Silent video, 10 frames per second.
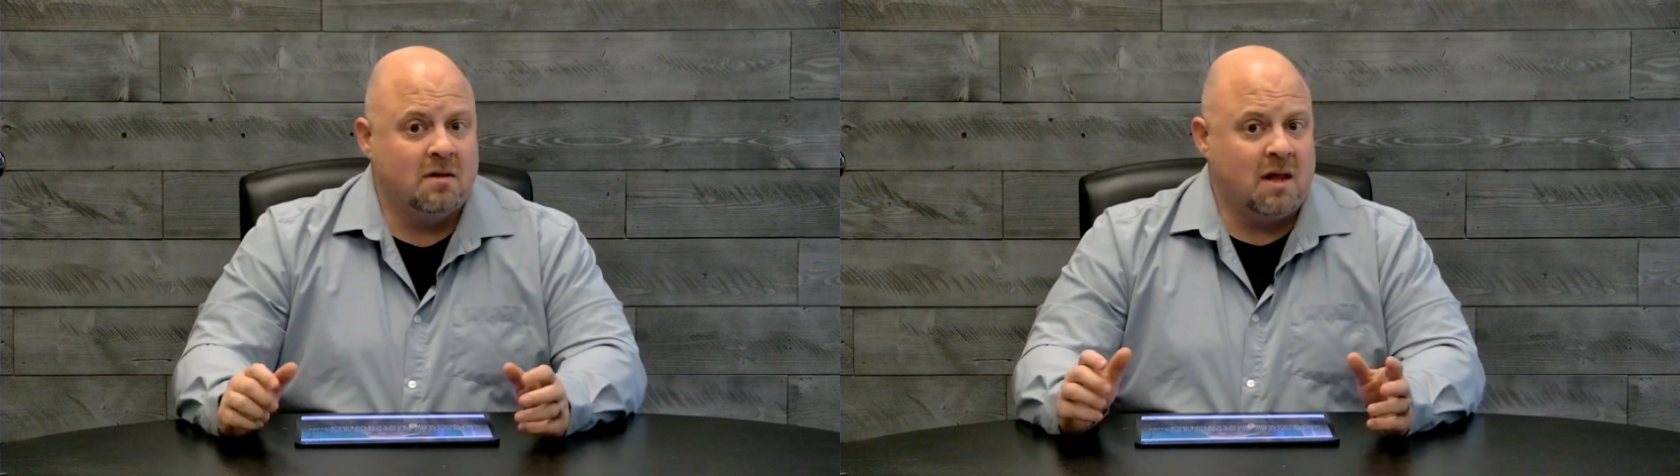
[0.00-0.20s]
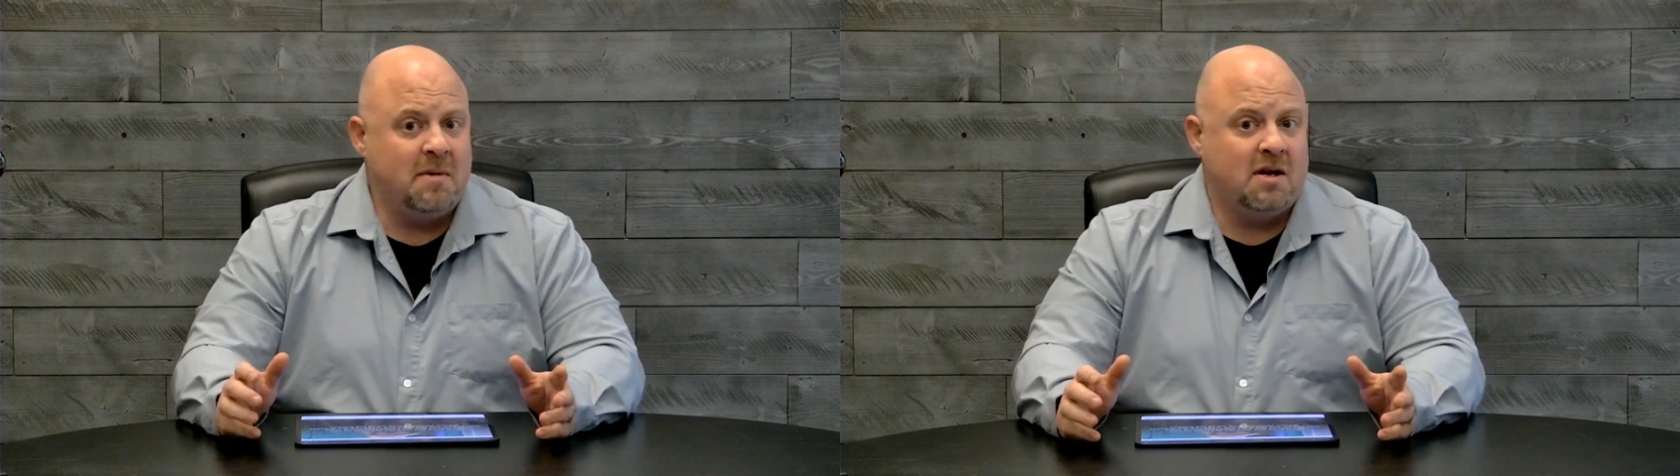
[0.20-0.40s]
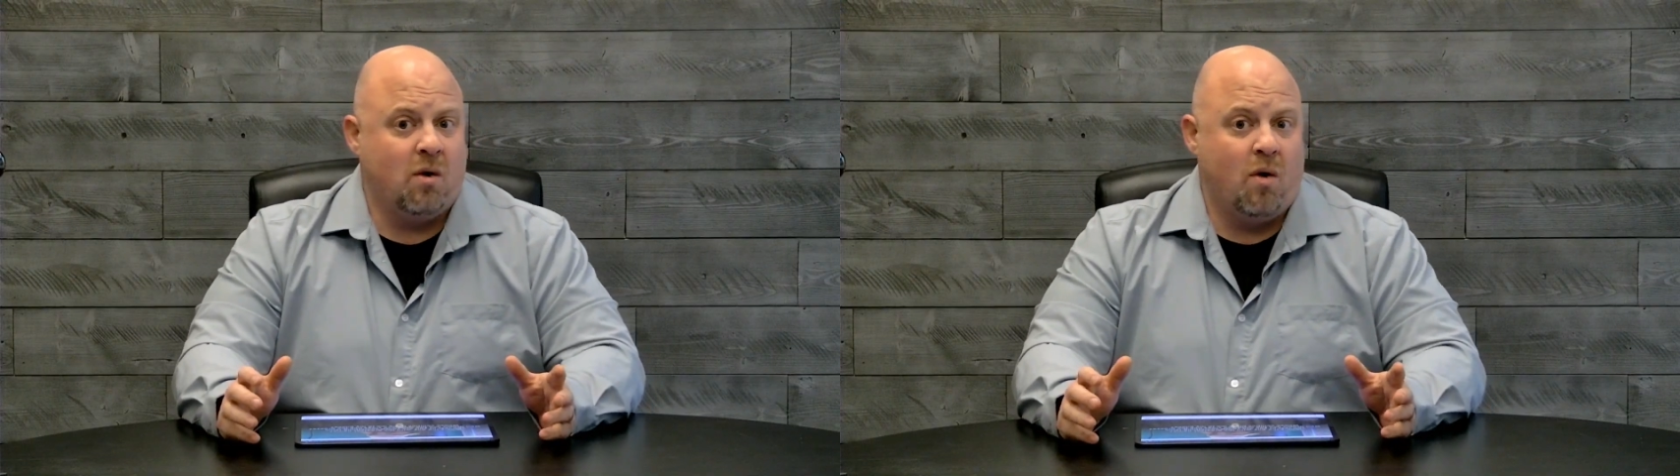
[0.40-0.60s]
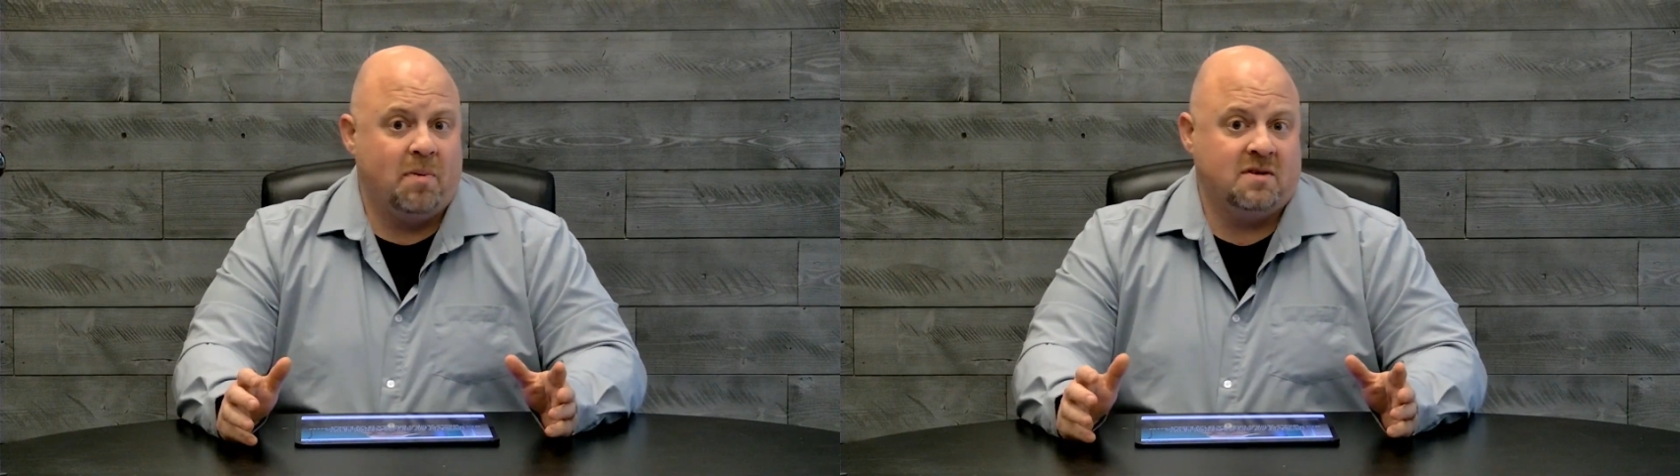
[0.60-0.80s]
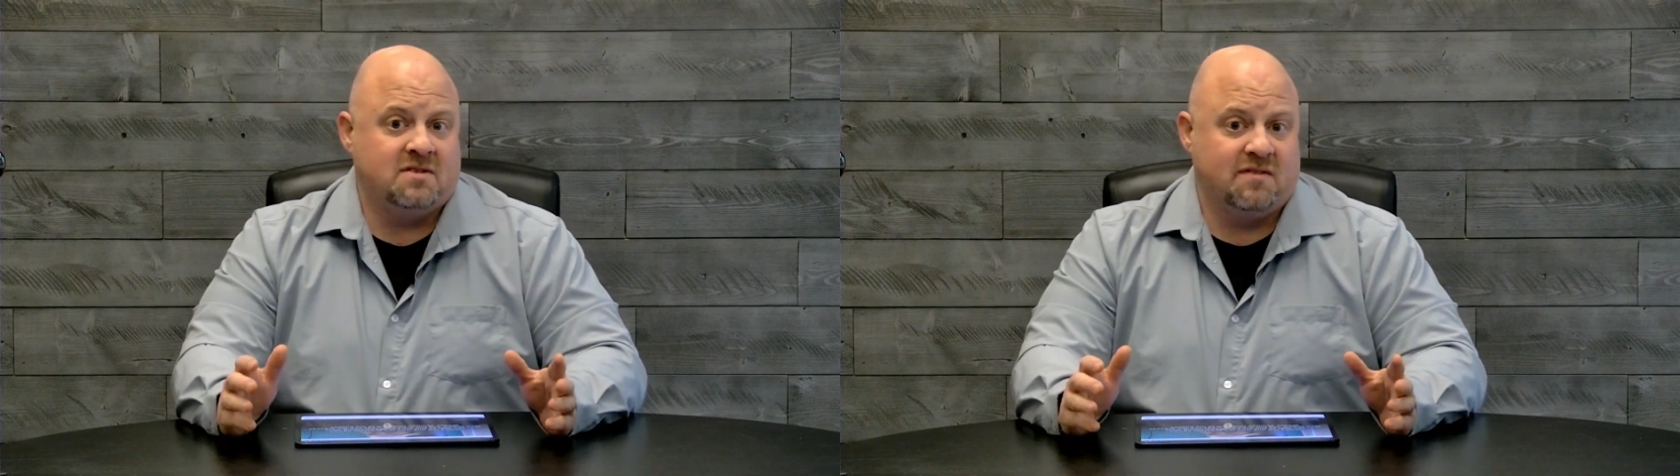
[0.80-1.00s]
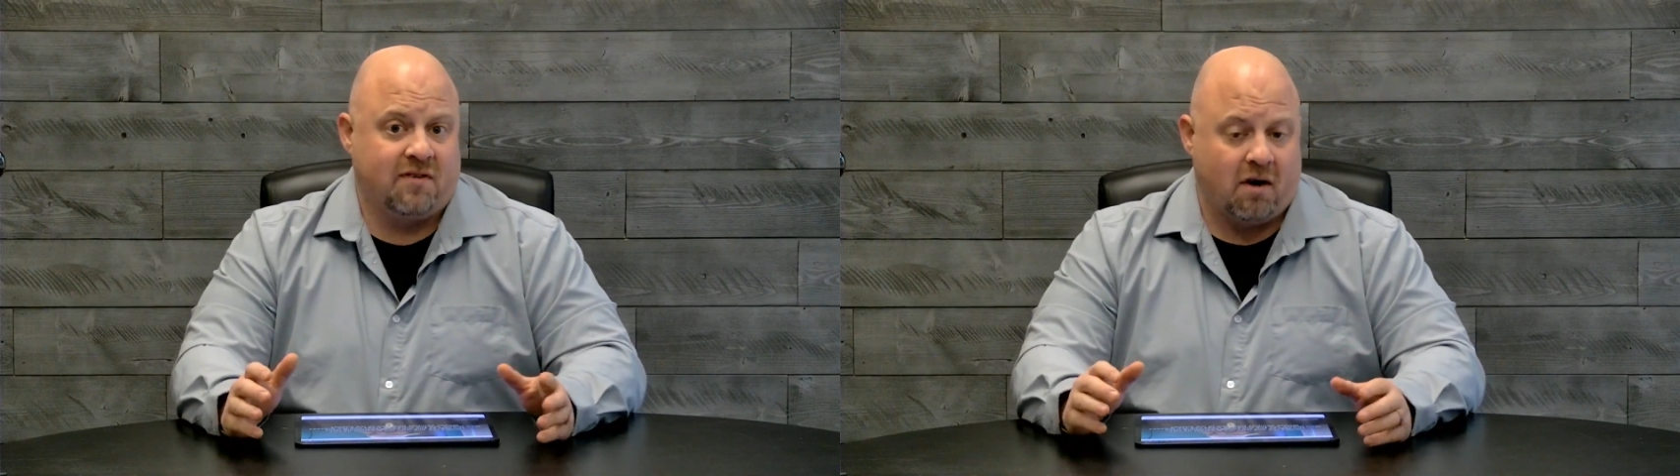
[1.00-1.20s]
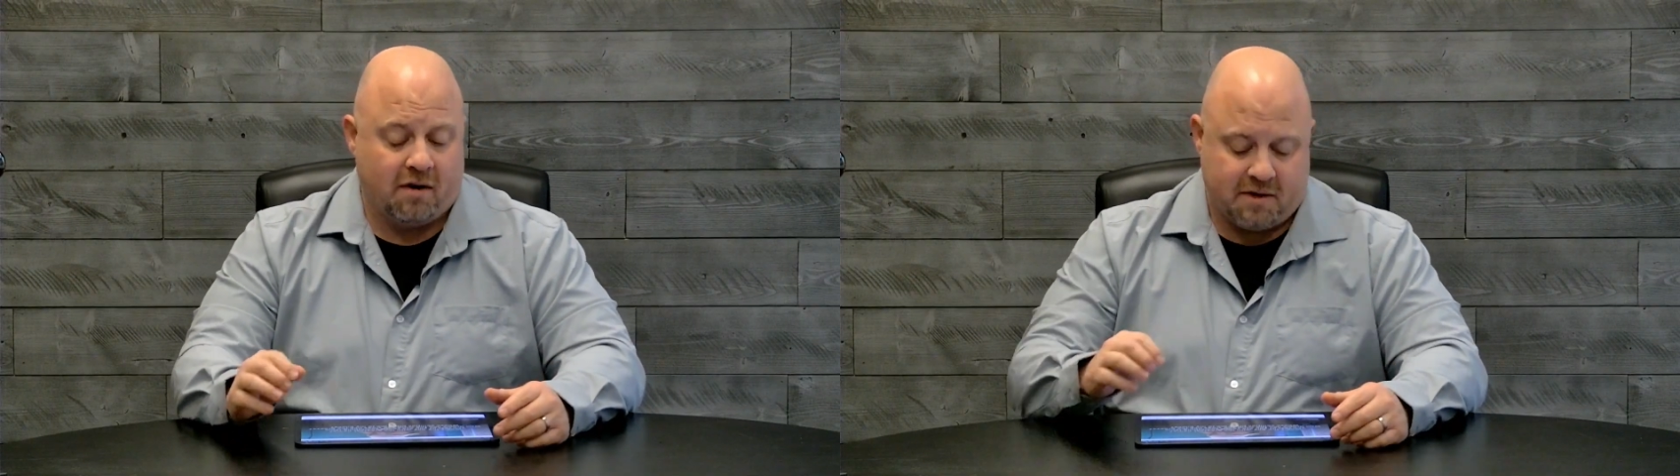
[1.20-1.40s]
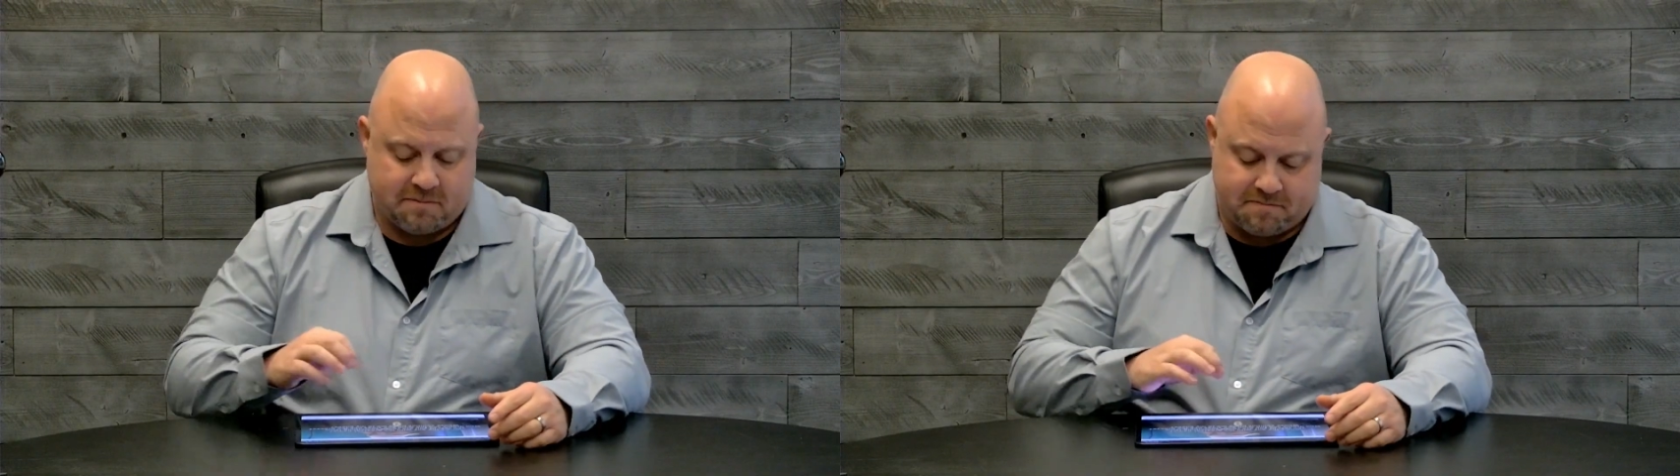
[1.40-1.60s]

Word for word: Let me go open Safari.